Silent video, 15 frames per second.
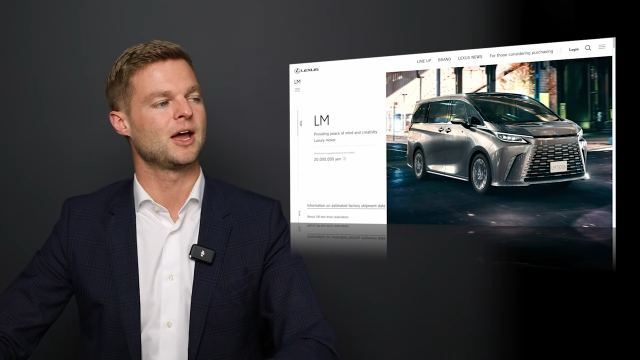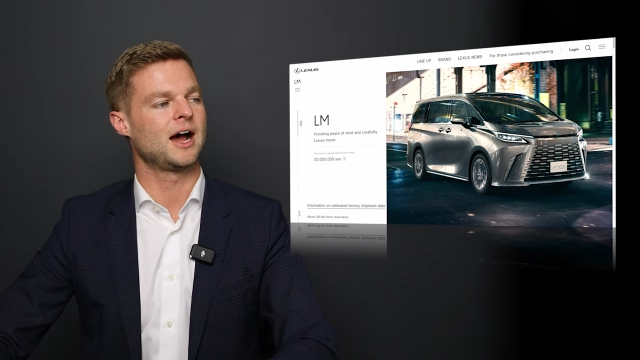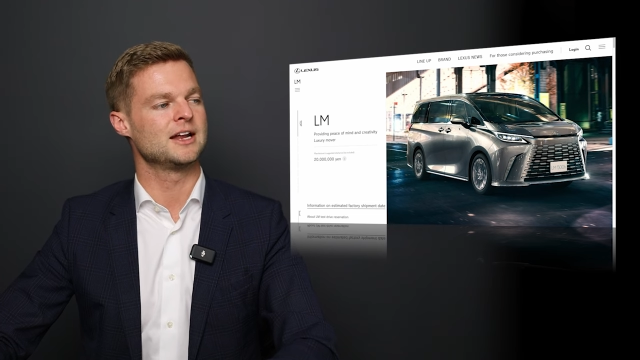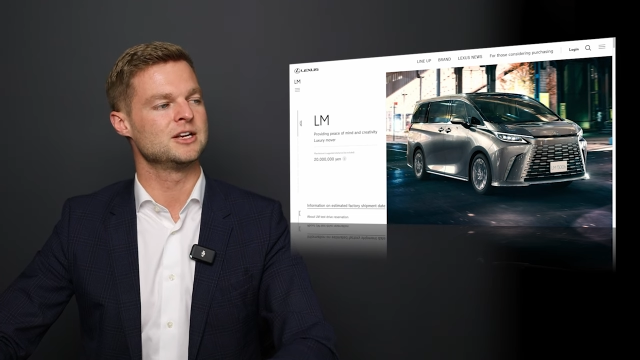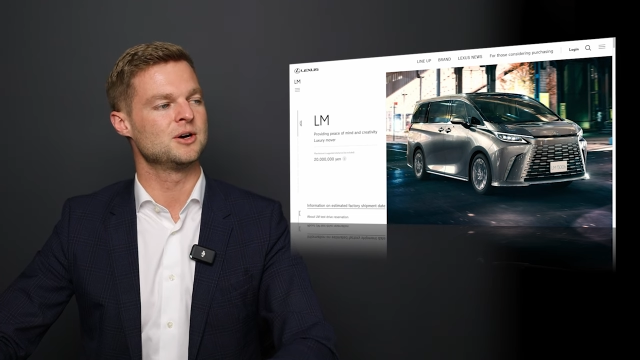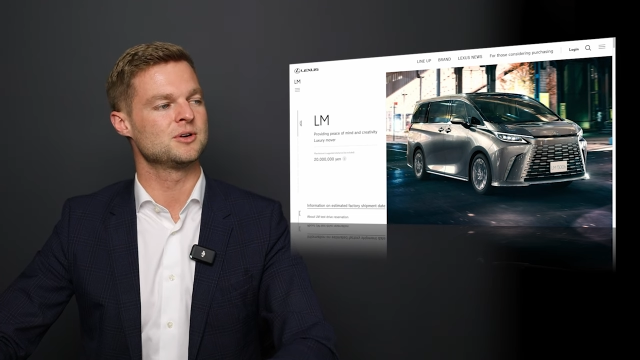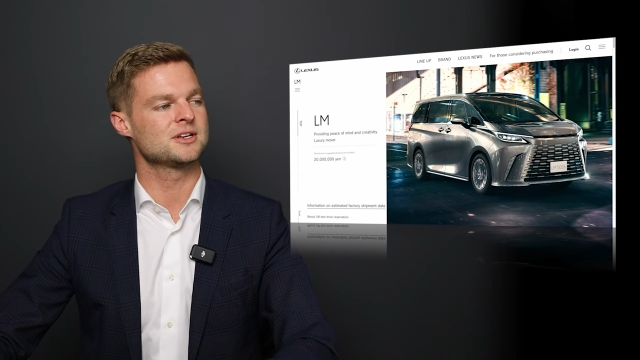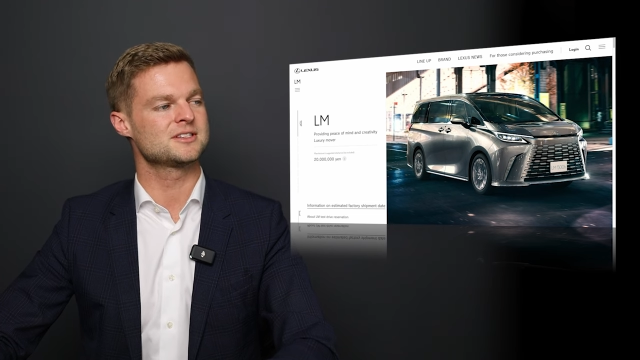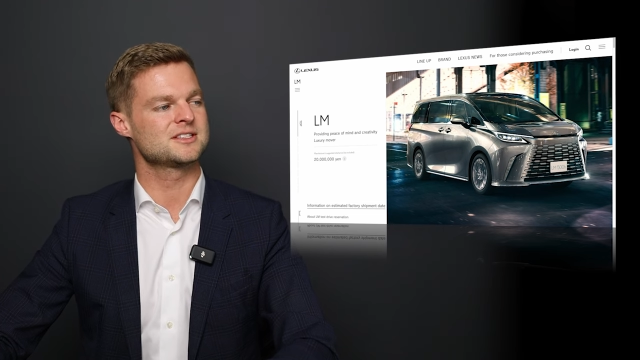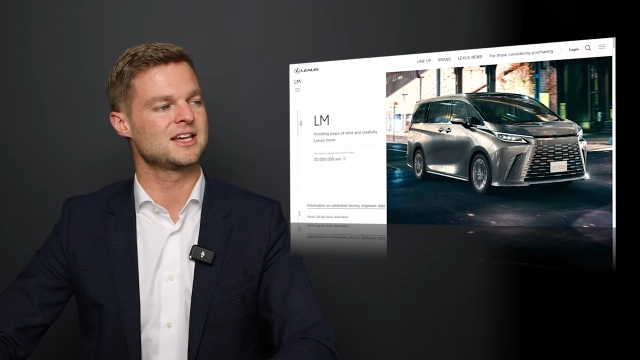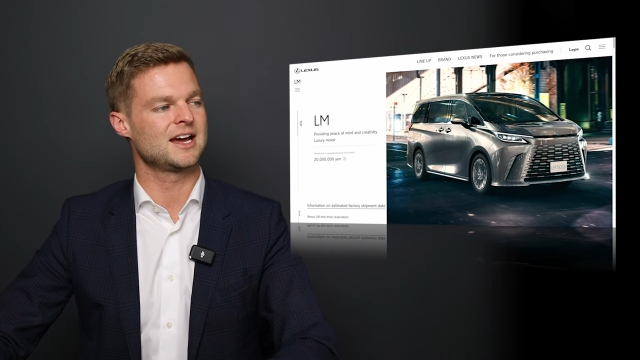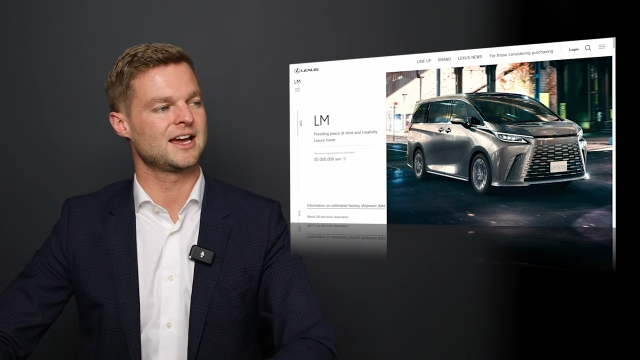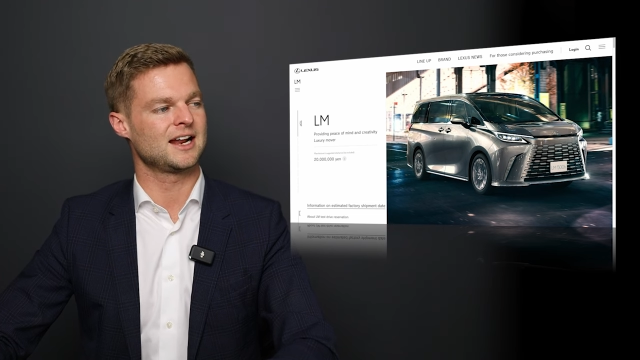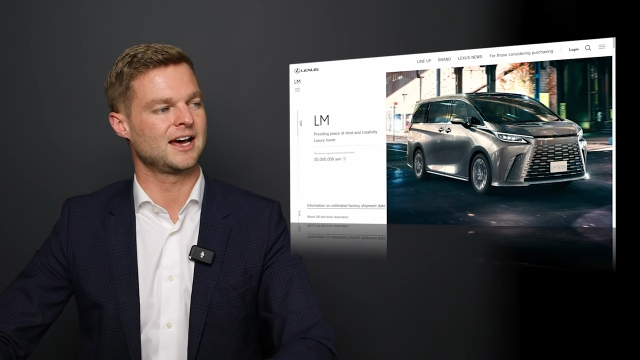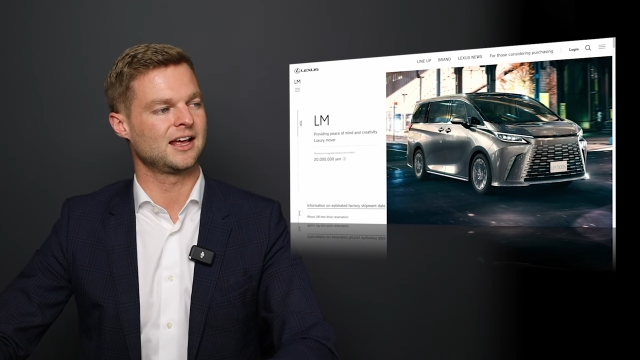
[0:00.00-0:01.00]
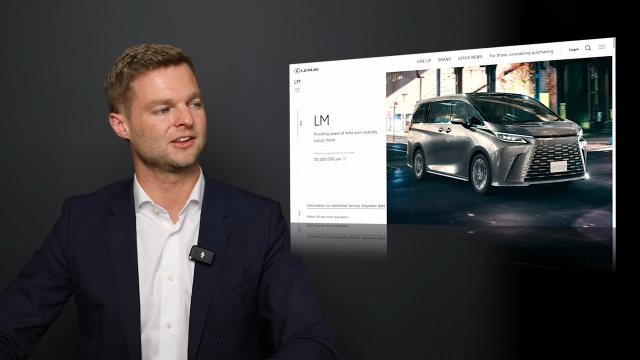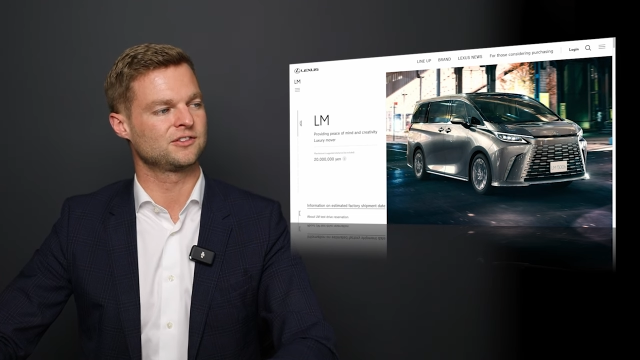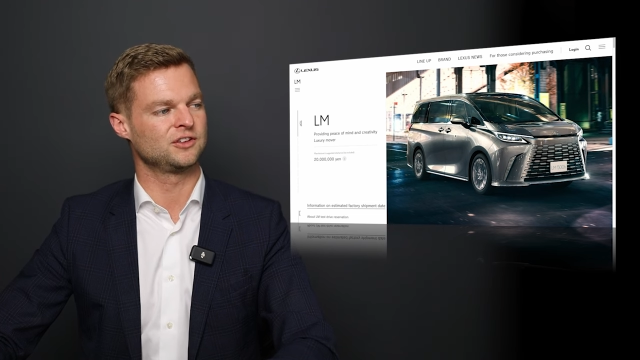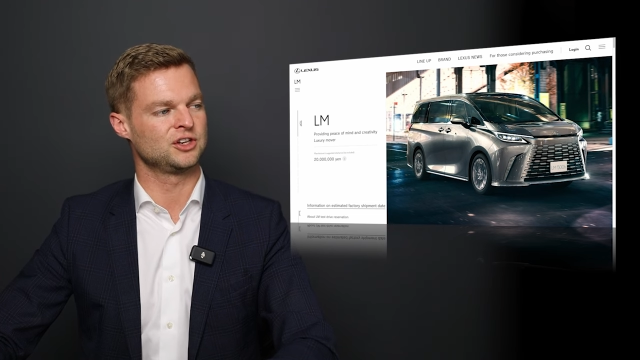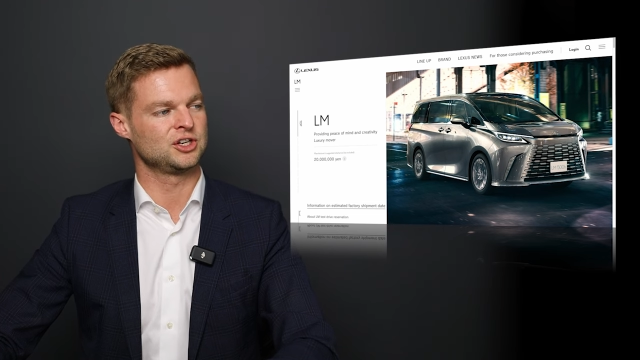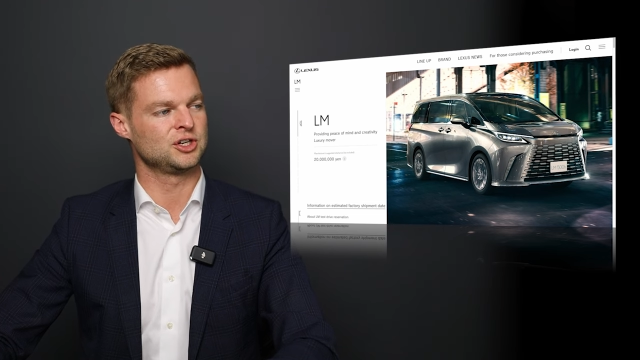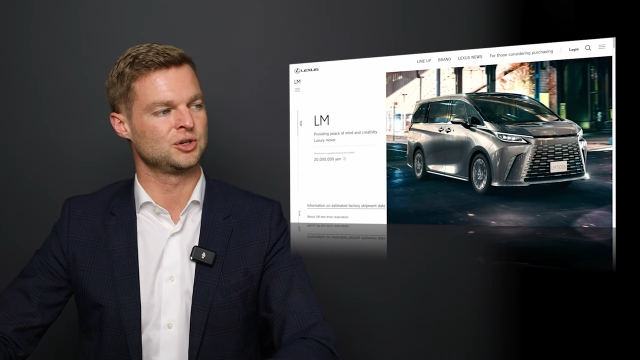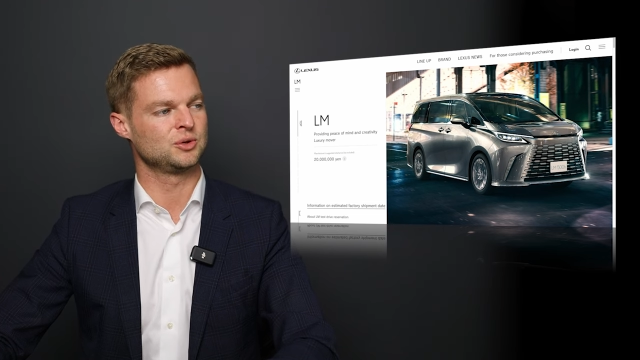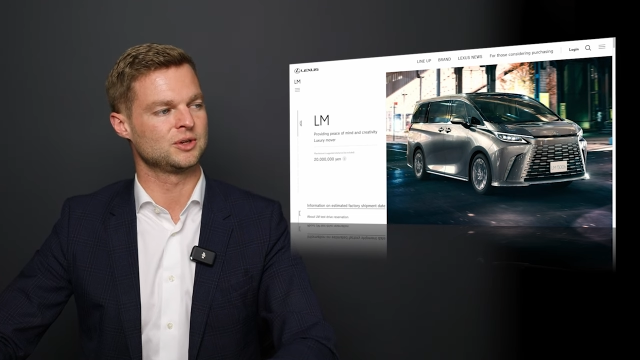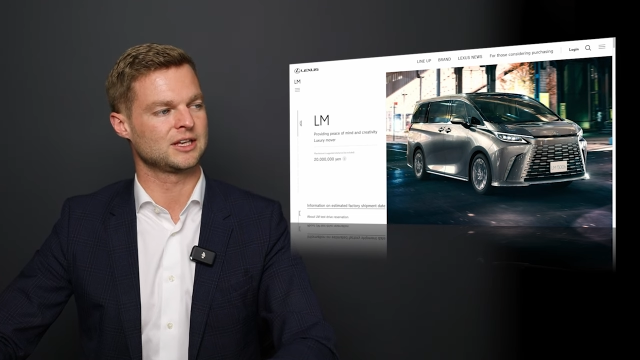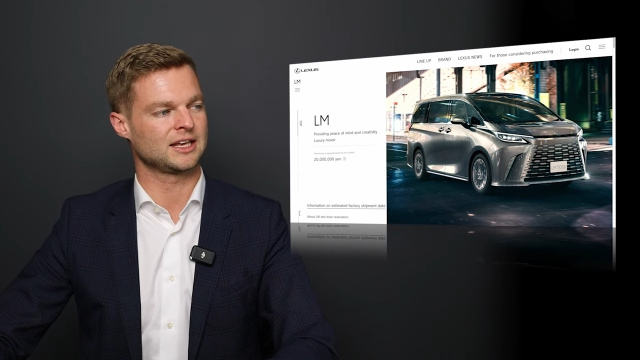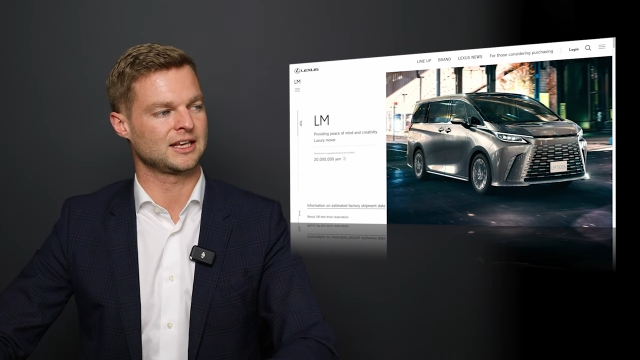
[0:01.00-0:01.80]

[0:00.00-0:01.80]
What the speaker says: I noticed that it has the new